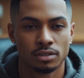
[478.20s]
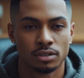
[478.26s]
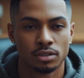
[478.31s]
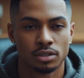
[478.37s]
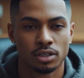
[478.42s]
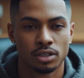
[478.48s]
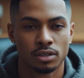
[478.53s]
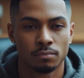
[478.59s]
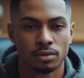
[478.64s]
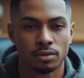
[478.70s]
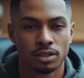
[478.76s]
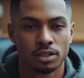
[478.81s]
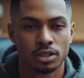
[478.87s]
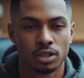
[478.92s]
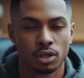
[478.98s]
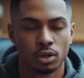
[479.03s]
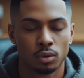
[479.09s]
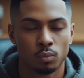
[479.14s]

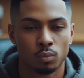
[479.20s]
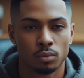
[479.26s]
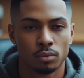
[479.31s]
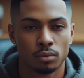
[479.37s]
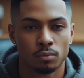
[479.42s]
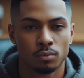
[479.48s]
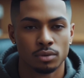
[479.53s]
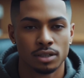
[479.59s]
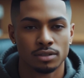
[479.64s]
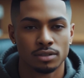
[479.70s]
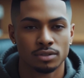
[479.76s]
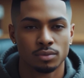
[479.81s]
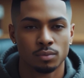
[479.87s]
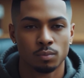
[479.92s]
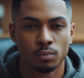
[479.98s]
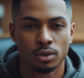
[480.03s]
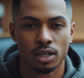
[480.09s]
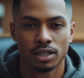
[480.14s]
achievement or its greatest
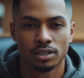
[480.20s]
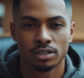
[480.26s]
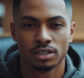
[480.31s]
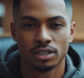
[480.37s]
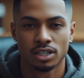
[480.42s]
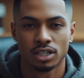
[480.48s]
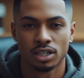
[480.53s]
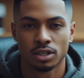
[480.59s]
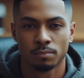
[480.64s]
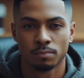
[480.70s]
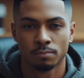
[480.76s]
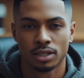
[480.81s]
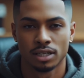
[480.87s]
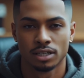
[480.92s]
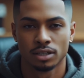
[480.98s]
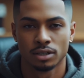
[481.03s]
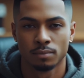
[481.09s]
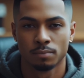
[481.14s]
threat
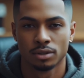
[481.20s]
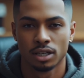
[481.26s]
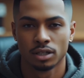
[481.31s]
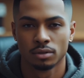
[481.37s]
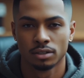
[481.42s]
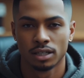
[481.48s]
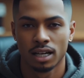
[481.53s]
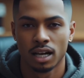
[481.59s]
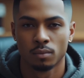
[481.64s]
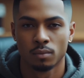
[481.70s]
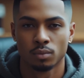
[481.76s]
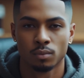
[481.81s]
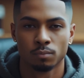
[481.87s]
may come down to how we